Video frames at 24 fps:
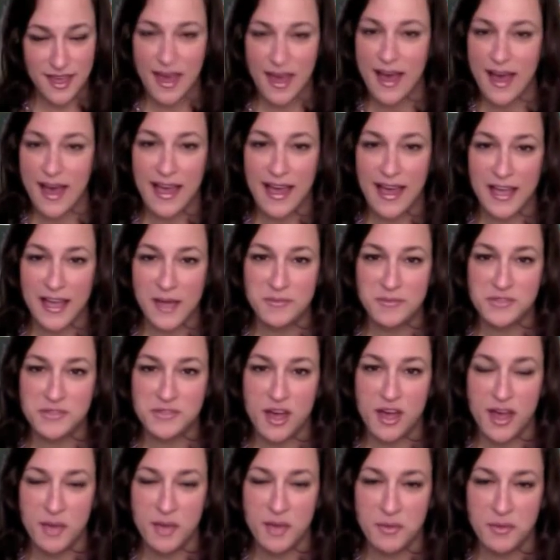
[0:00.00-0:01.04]
Hi, I'm
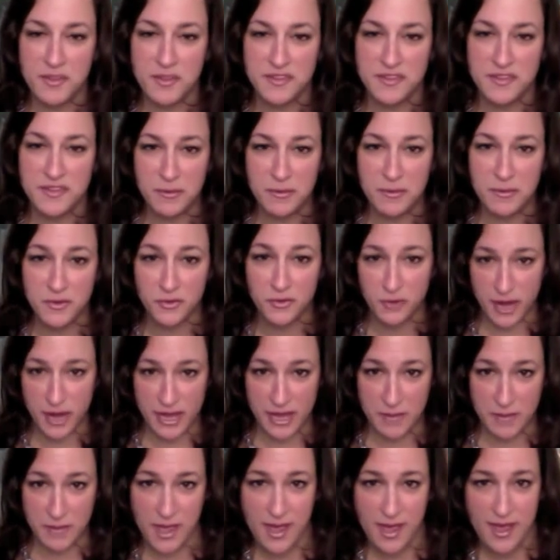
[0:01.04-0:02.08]
Dawn with Name in the
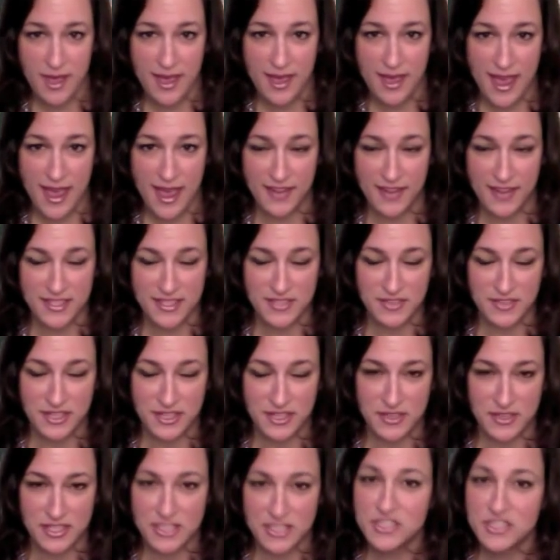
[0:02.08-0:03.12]
Frame, and in this
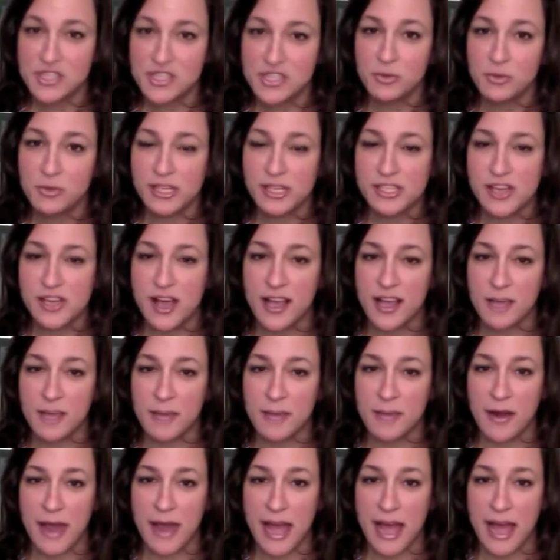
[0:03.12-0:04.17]
video edition we're going to talk
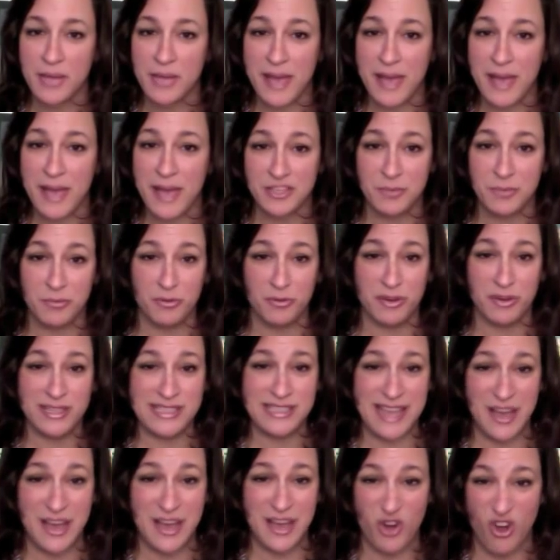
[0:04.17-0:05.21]
about how you actually
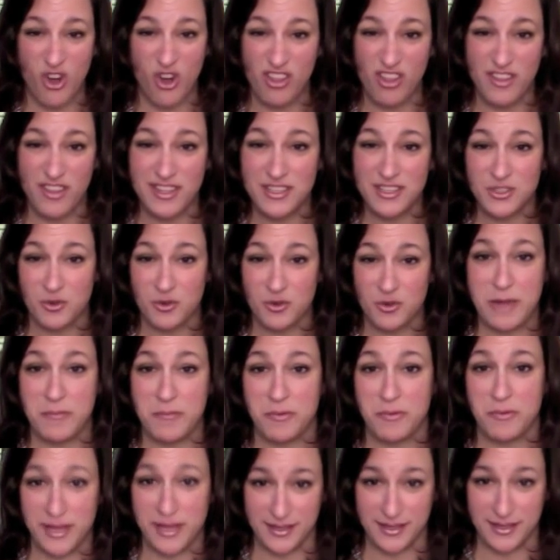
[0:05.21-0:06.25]
print out all these
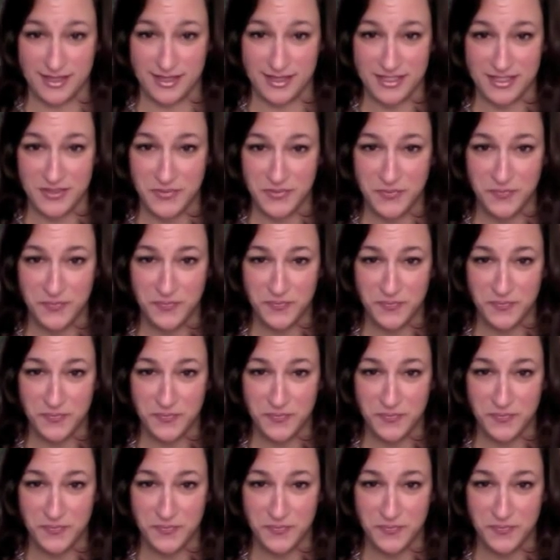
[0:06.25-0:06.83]
great prints.